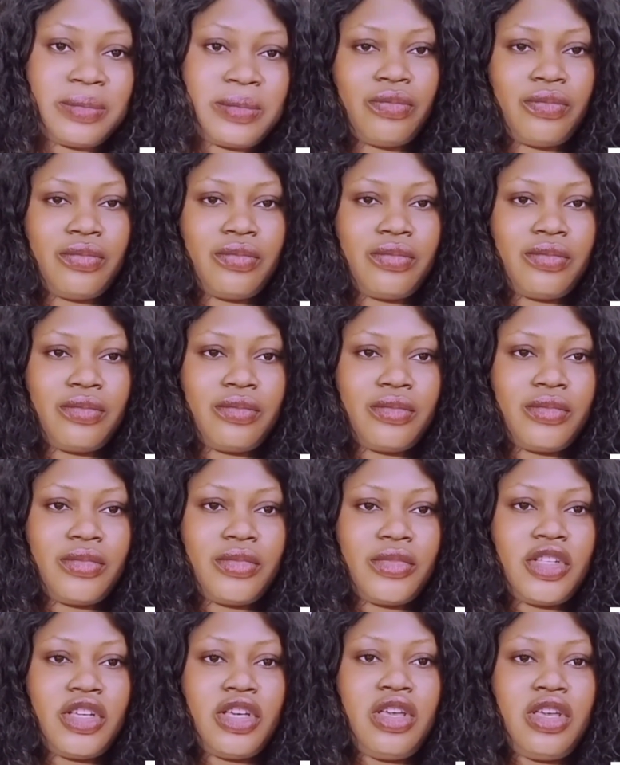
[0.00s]
If you
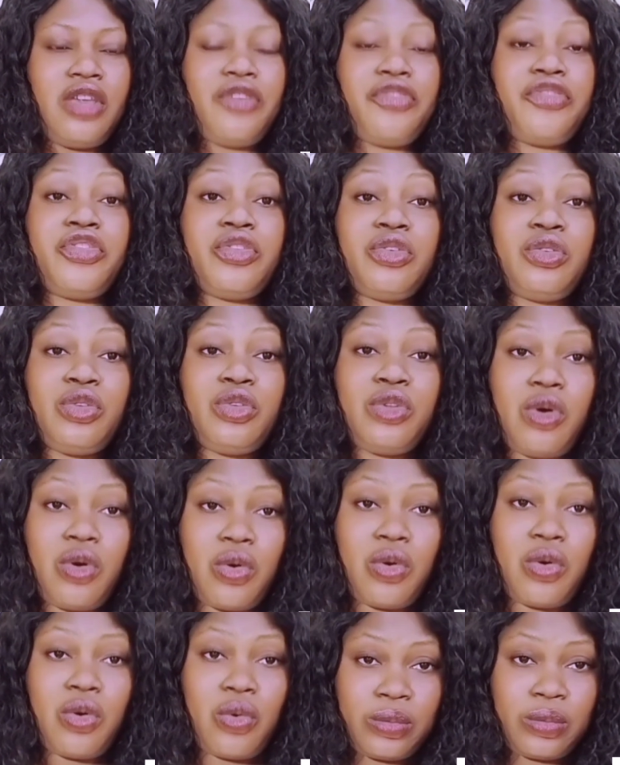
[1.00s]
know
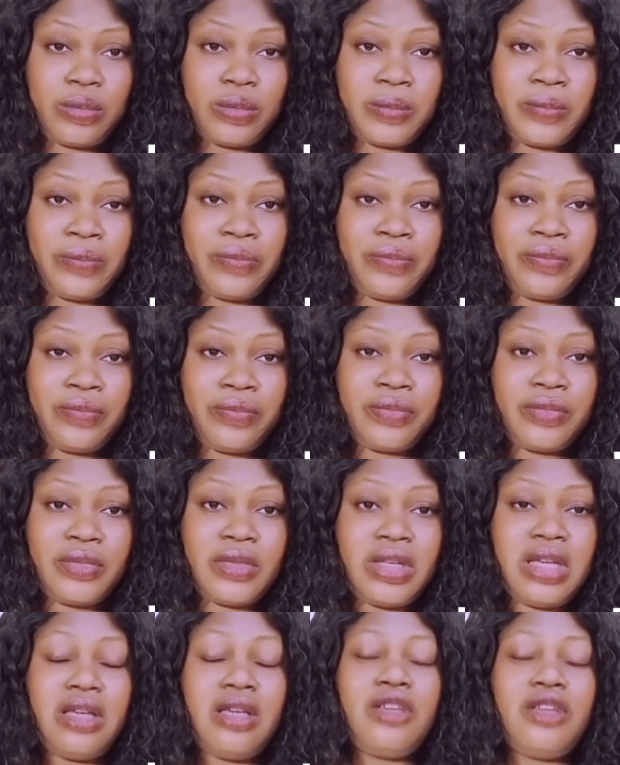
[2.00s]

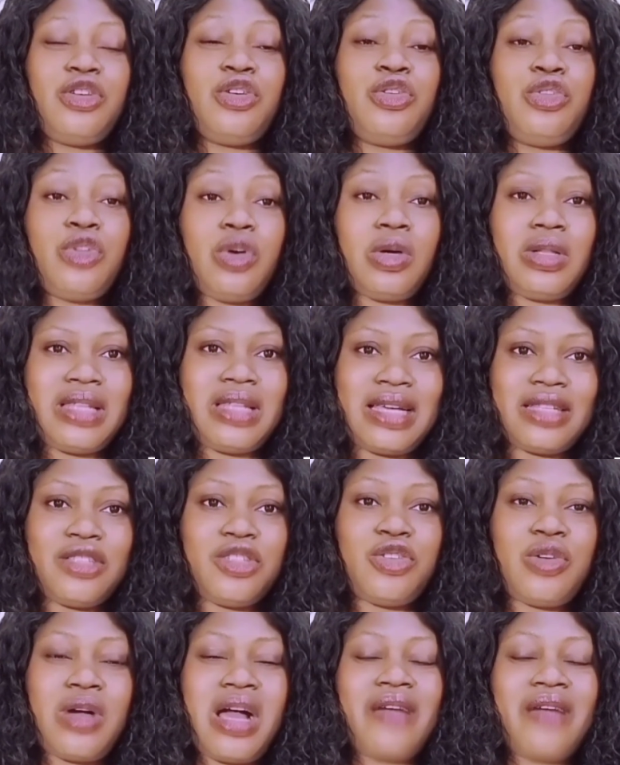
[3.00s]
that you have this
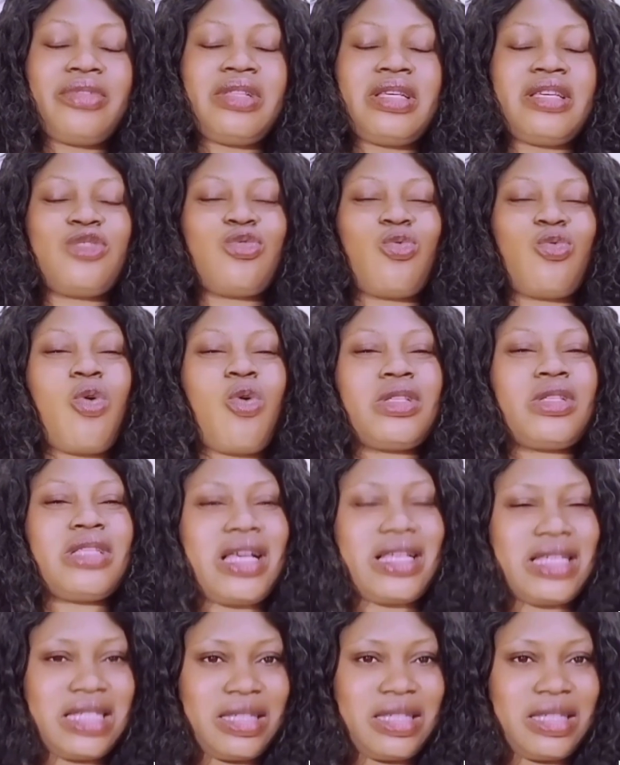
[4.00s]
water spirit,